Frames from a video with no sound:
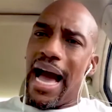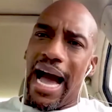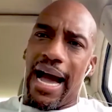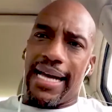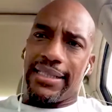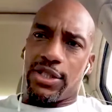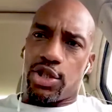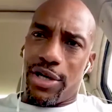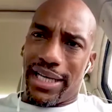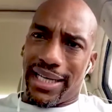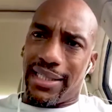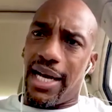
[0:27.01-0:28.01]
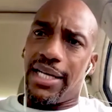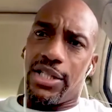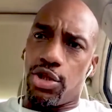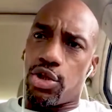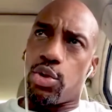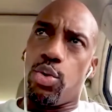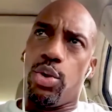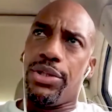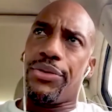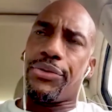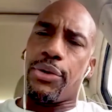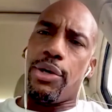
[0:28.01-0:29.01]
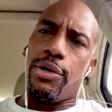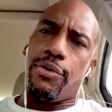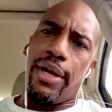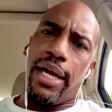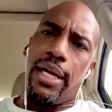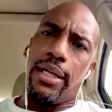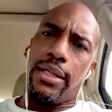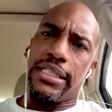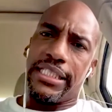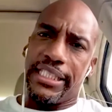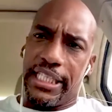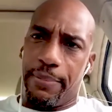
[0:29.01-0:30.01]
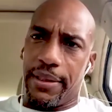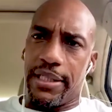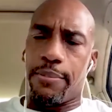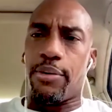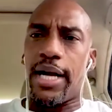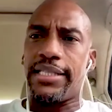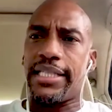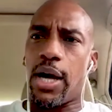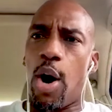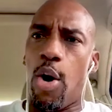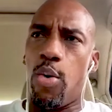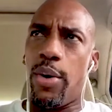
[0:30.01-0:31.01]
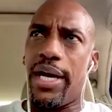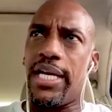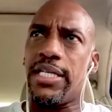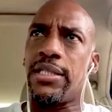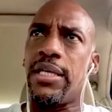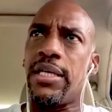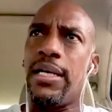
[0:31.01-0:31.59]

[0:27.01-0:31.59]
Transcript: I started cutting school in the third grade, sleeping in the project hallways